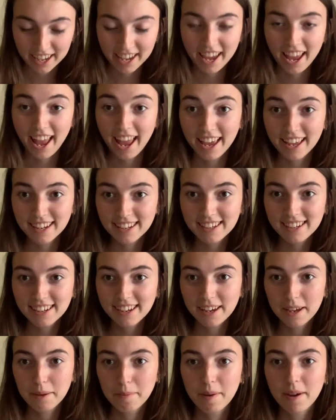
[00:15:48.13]
and
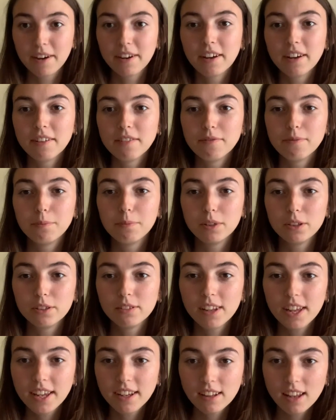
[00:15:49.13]
a pair of blue
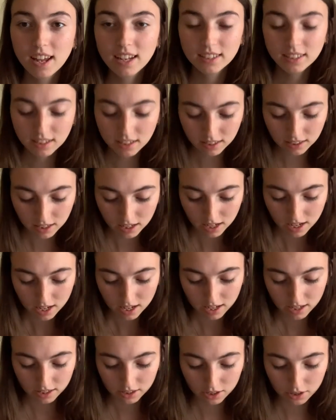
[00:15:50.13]
light glasses.
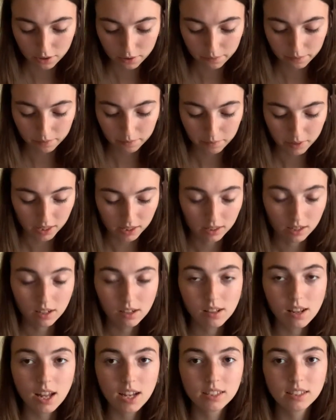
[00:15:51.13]
So my
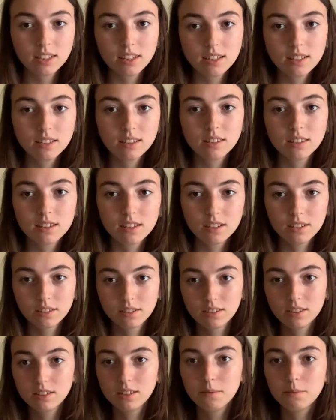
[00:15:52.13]
sunglasses, they're
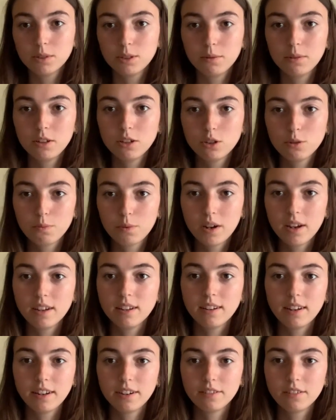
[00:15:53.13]
some Swedish
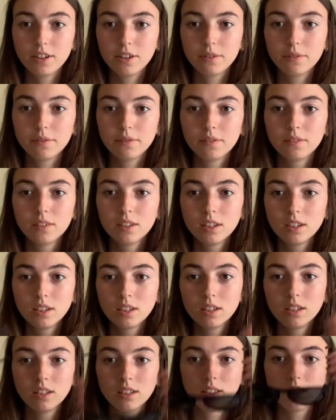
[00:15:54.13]
brand, I don't know.
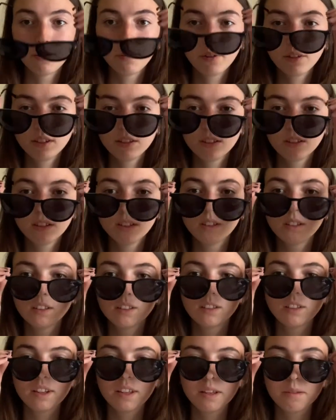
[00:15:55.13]
They weren't,
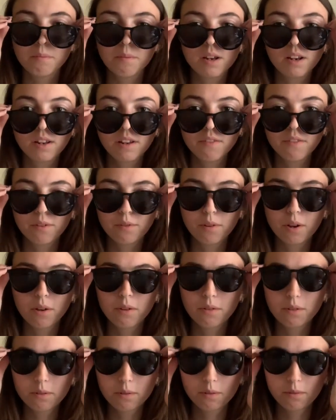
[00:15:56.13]
they're like middle of the
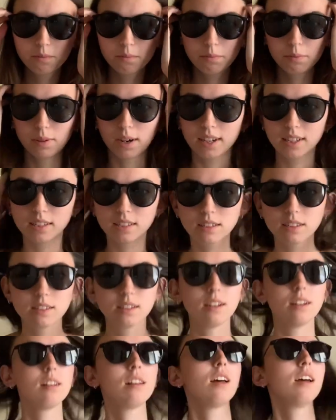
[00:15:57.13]
road priced
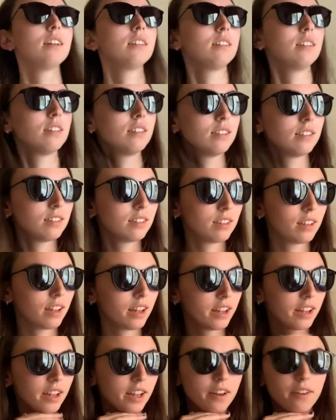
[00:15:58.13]
sunglasses. I
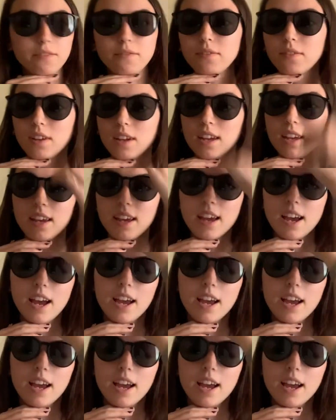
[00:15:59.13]
have, I